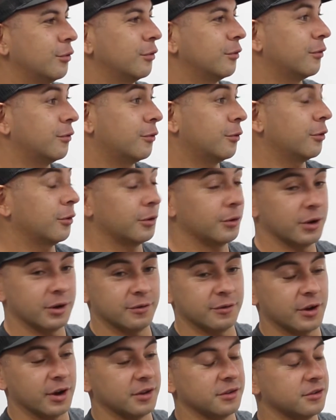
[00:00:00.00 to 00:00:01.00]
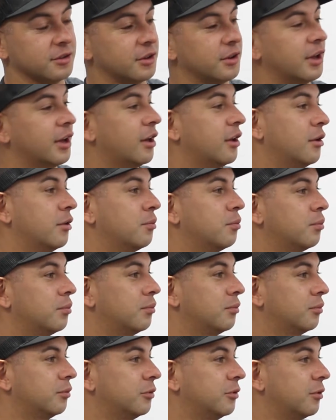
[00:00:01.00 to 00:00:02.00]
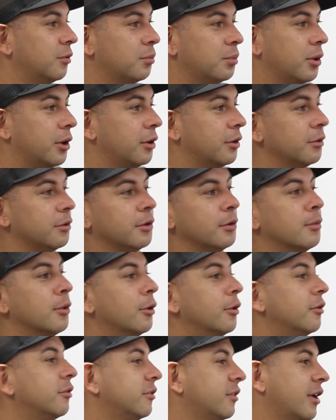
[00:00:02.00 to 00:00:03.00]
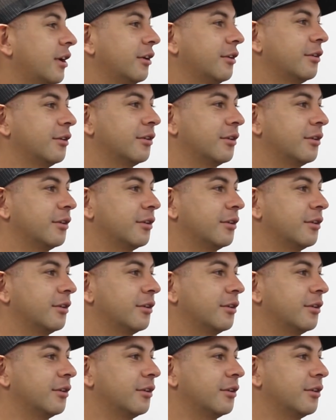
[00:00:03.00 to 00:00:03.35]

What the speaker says: for advice on how to better their motorcycle.